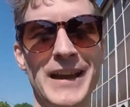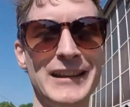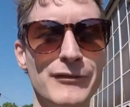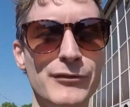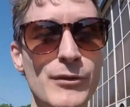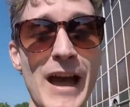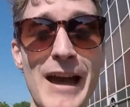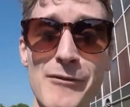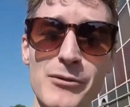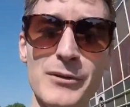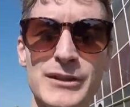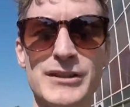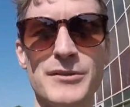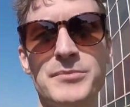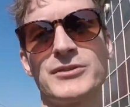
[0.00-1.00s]
And if you have
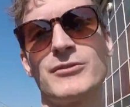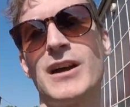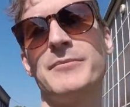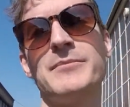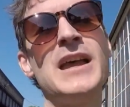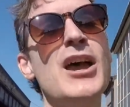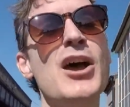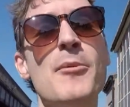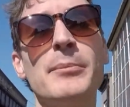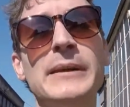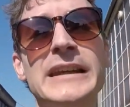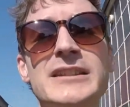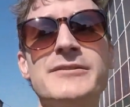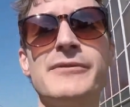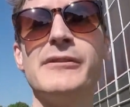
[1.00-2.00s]
already subscribed,
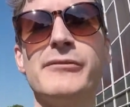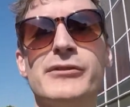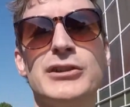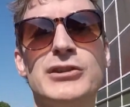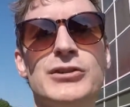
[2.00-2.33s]
please feel free